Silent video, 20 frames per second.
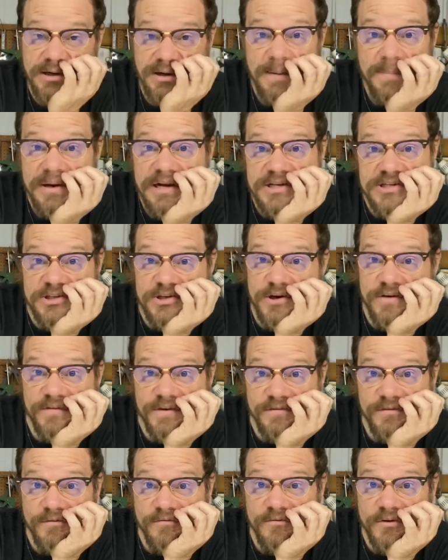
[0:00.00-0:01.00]
I'm kind of
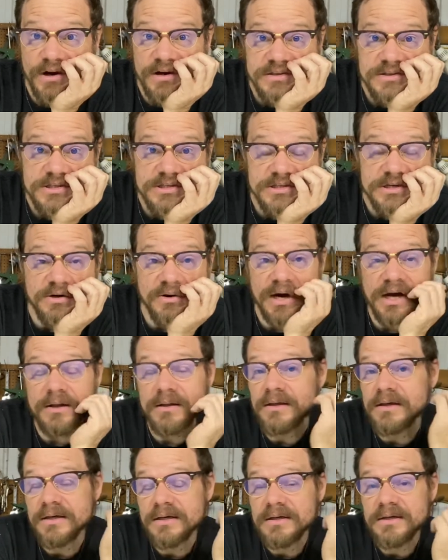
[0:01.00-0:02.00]
starving for friends, so
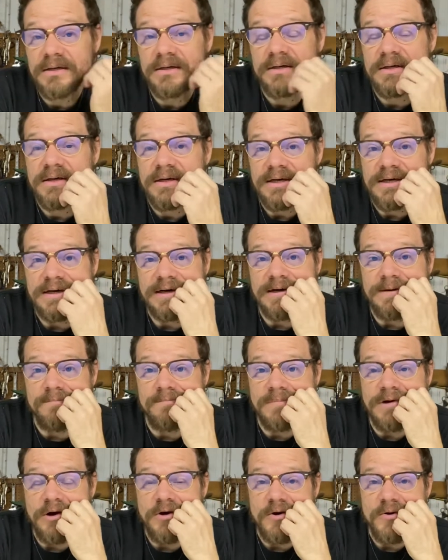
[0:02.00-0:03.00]
I'll
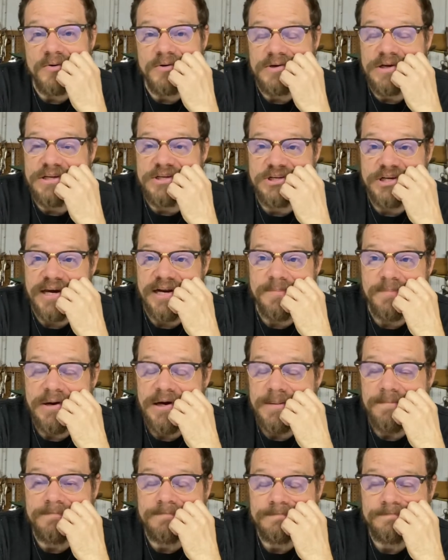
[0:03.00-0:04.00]
go and chat him
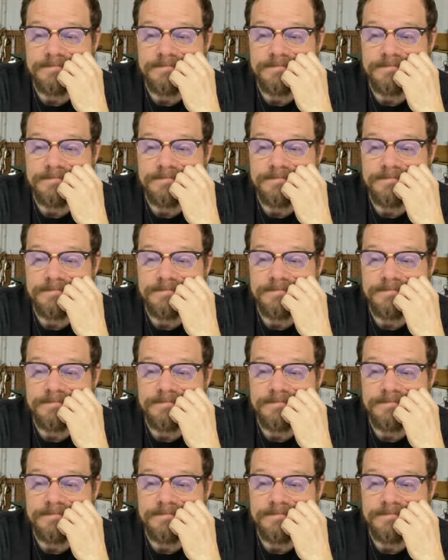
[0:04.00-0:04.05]
up.